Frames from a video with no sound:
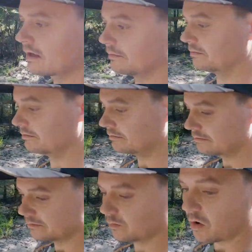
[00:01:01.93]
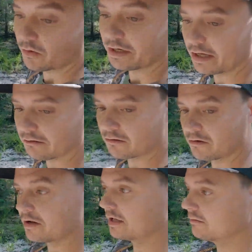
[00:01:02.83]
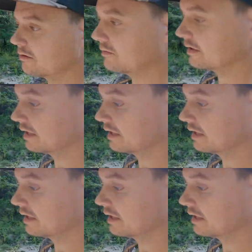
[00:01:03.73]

I'm walking down the road at the moment